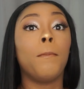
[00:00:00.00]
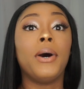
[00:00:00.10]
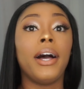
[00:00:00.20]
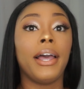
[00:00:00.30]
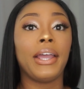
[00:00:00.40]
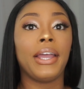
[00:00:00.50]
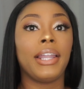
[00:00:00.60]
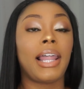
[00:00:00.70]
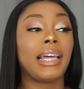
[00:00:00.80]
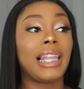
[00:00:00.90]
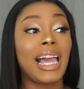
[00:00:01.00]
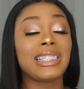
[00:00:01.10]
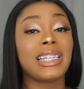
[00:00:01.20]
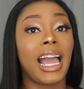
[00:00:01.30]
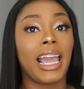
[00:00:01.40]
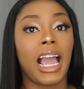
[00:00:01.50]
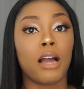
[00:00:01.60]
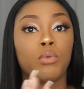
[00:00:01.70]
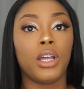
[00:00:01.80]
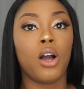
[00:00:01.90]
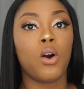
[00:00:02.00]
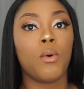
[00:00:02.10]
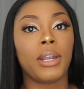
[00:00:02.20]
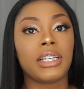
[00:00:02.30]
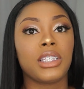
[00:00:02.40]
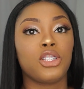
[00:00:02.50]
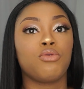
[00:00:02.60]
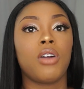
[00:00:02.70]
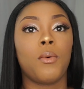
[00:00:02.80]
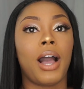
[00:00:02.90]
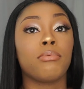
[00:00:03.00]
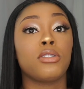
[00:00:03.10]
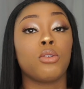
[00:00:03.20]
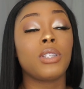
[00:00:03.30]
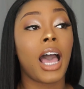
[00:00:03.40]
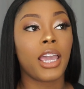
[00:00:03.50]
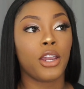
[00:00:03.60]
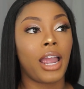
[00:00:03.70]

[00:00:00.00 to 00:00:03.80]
But like last night, I went home and I said, you know, I'm so tired.